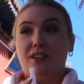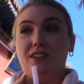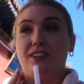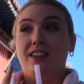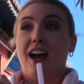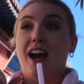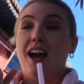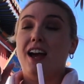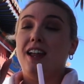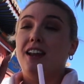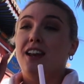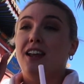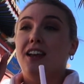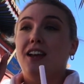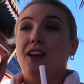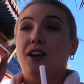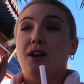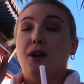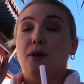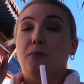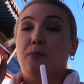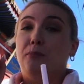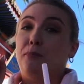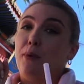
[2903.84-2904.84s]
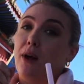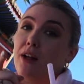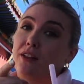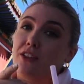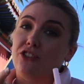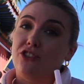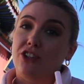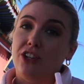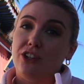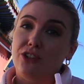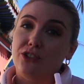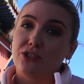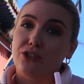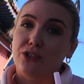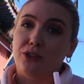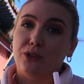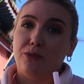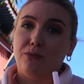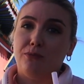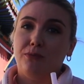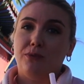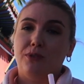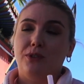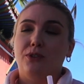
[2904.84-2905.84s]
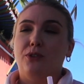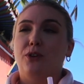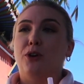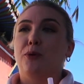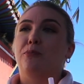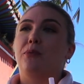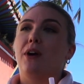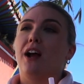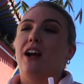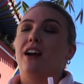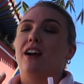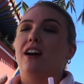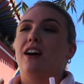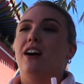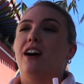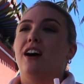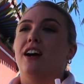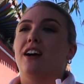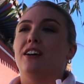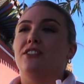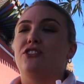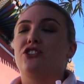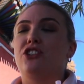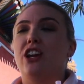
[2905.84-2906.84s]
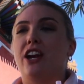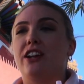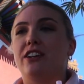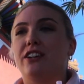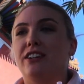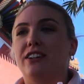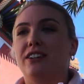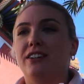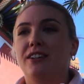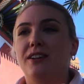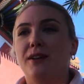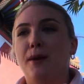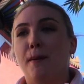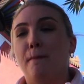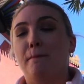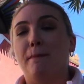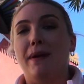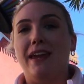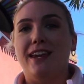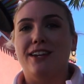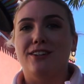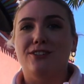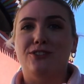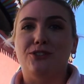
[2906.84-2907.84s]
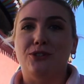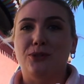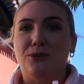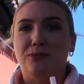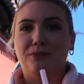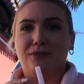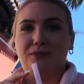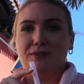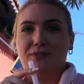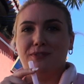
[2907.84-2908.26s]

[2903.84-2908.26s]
Not broccoli cheddar soup or uh, cheddar bacon soup.